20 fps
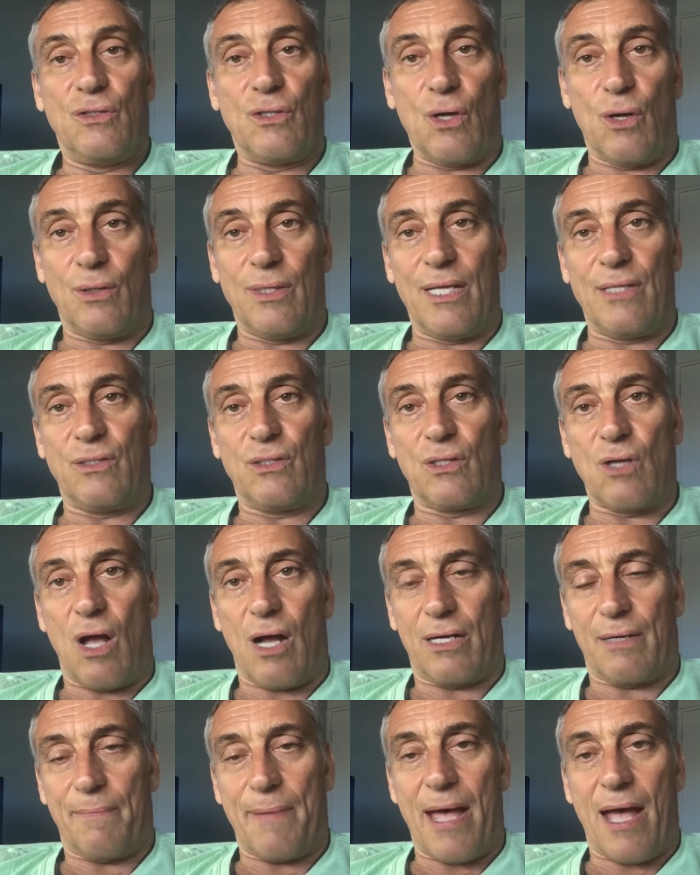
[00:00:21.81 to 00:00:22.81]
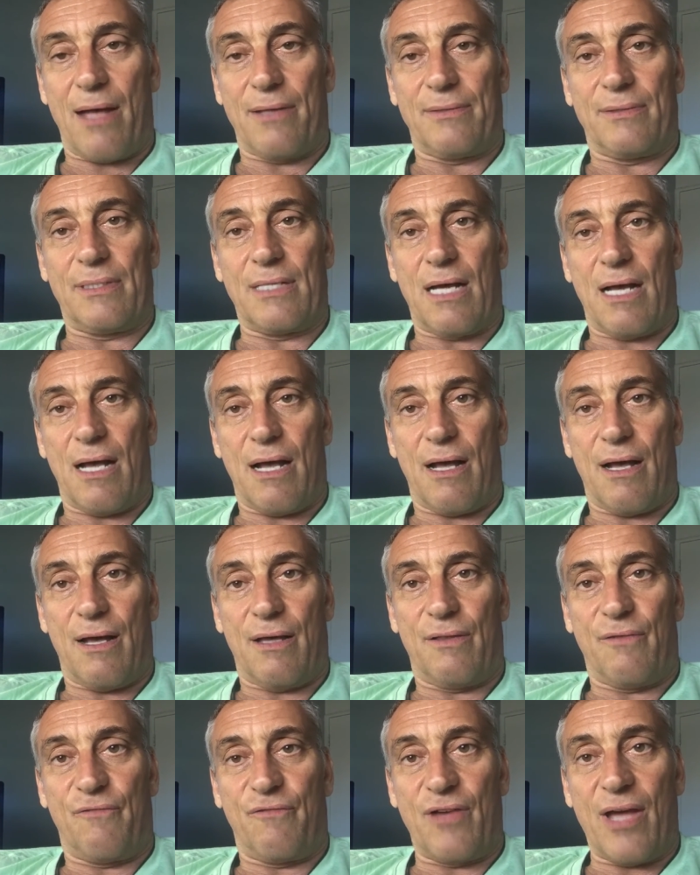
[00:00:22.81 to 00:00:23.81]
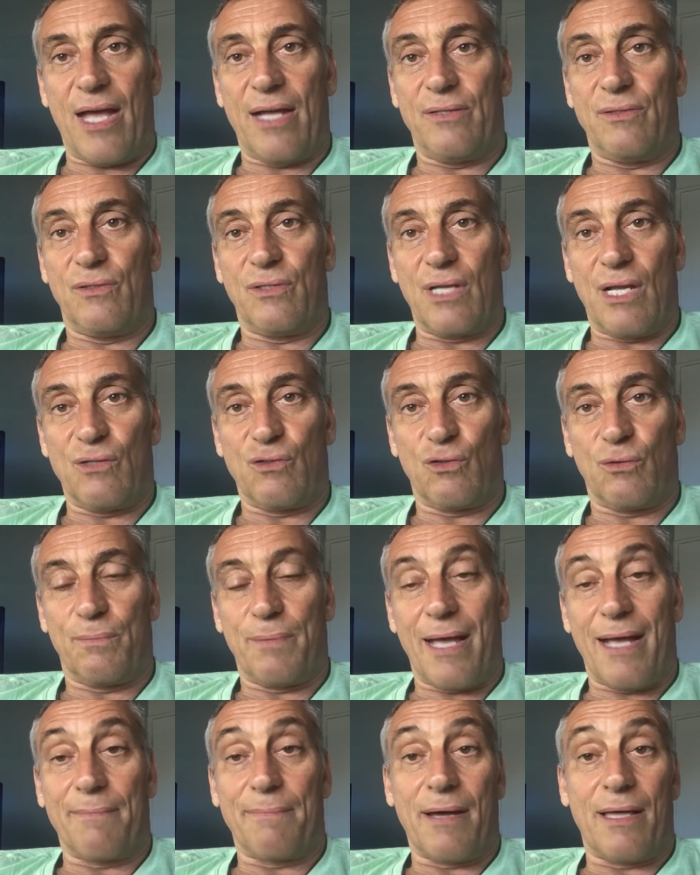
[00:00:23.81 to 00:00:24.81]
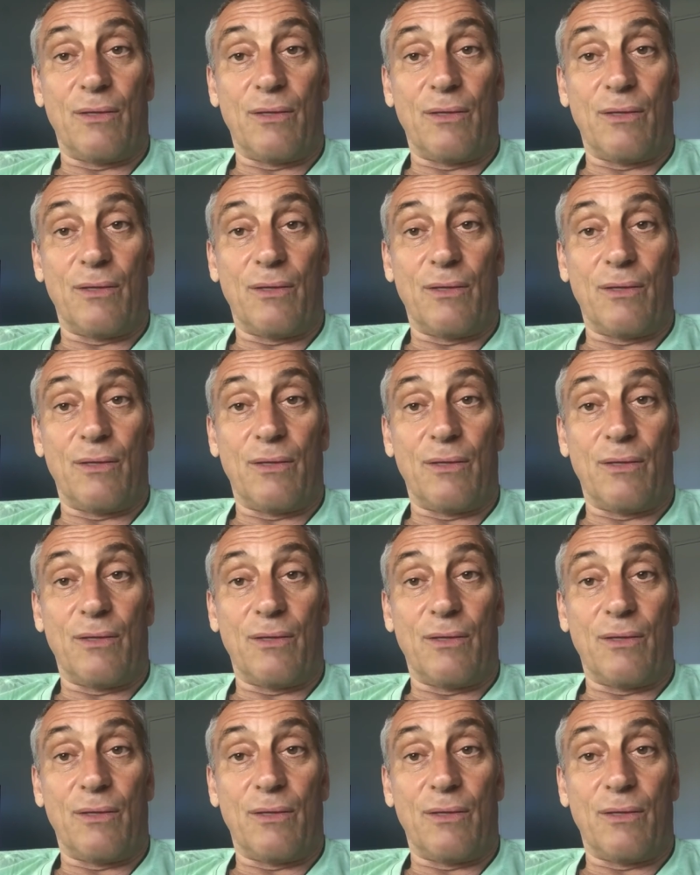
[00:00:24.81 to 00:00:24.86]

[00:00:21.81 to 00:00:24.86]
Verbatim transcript: So let's talk about uh, the Fed, central bank.